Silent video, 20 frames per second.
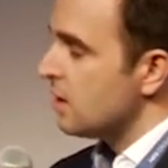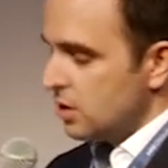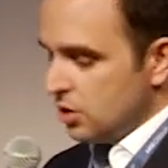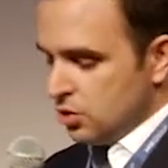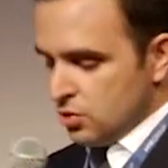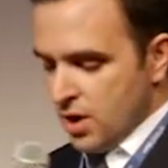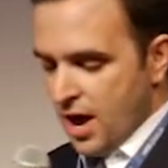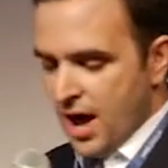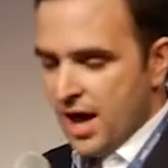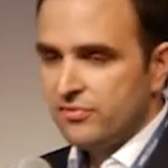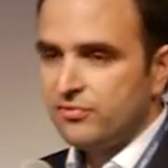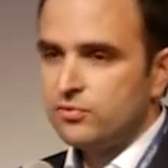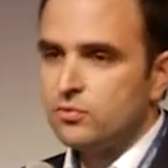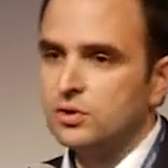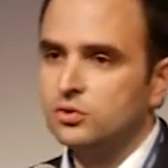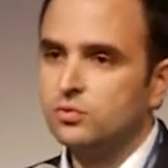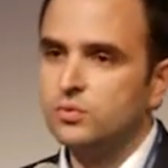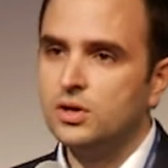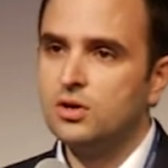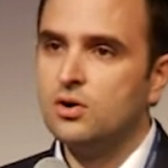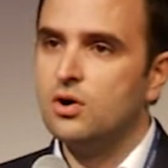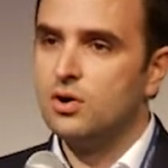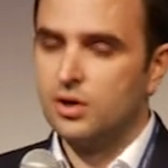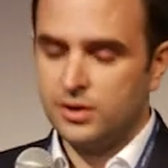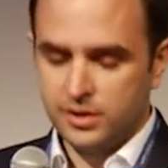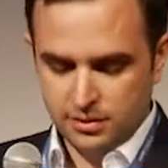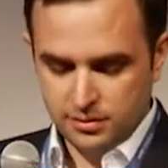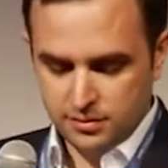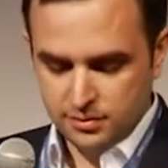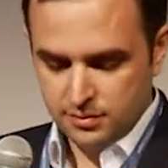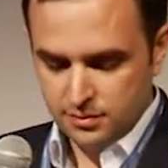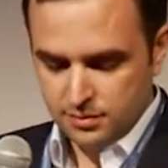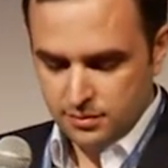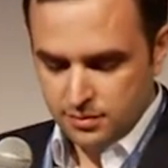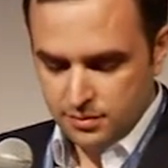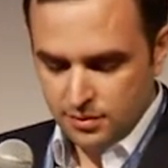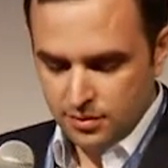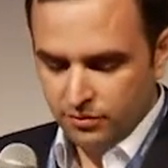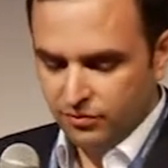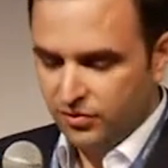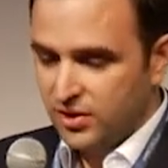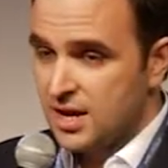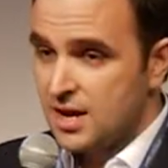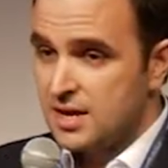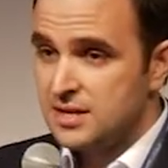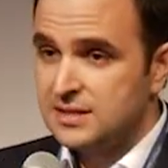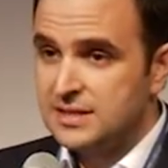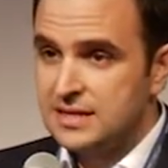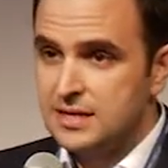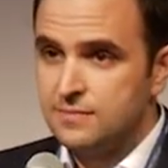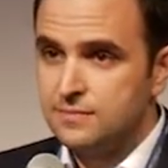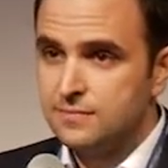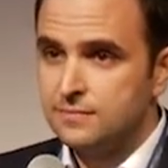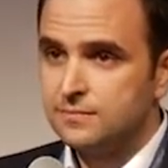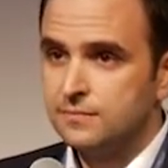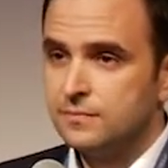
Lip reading: you have what we call VAT,